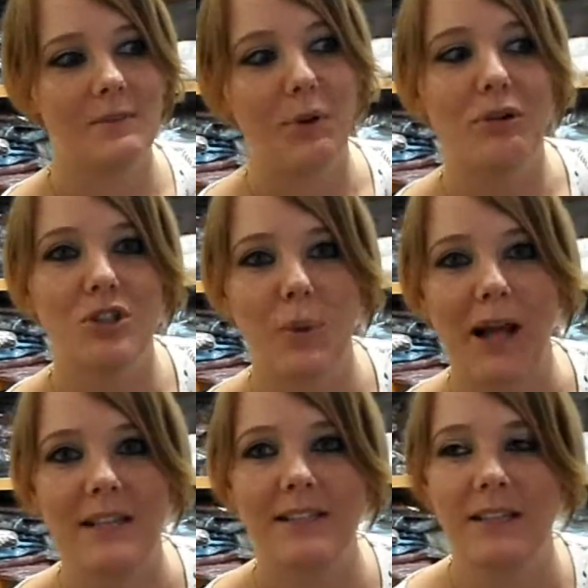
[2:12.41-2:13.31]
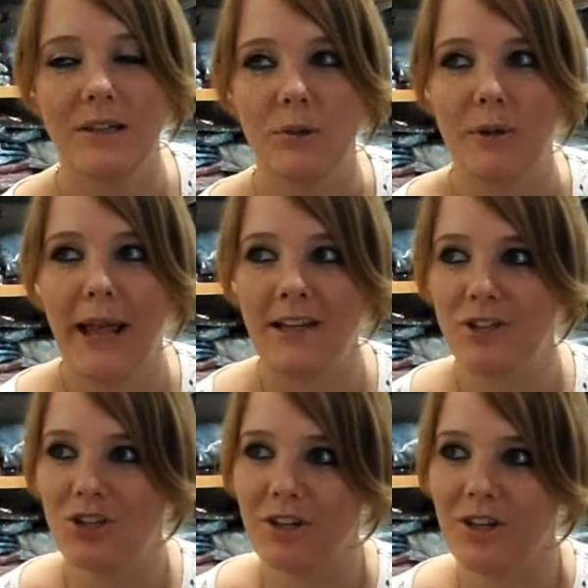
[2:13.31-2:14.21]
spirituality or
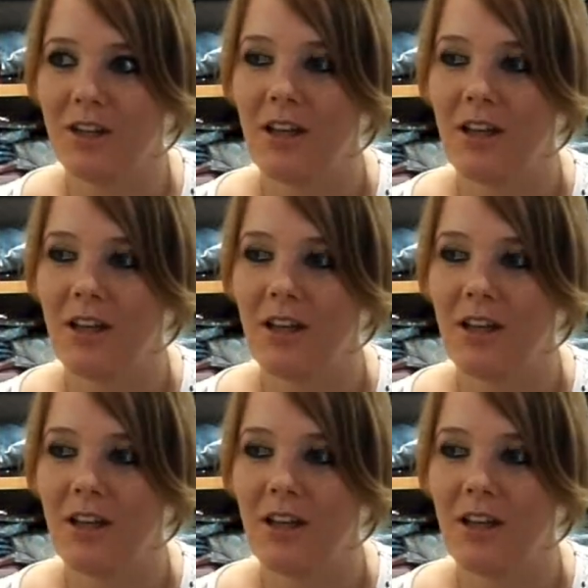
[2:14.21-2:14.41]
nature